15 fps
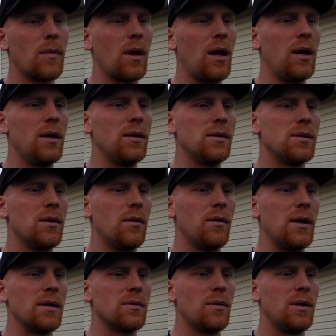and so
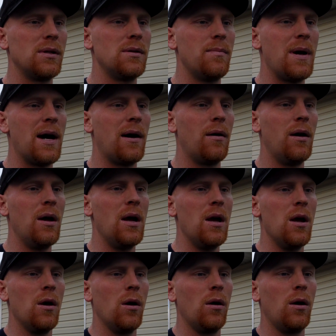that's what it's about.
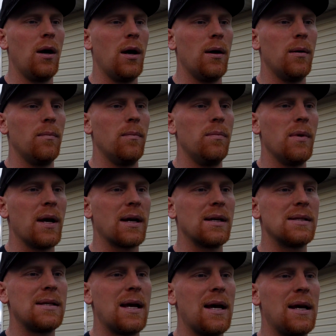Like I
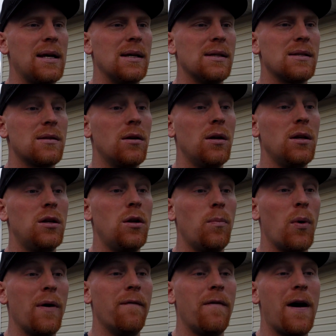say, it's
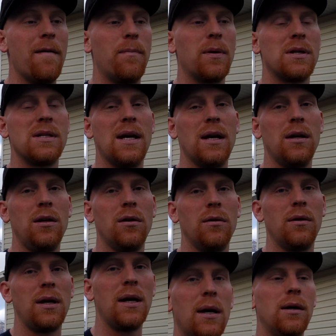32.5%
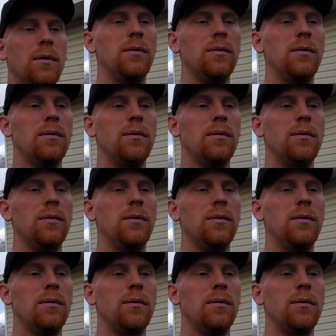urea.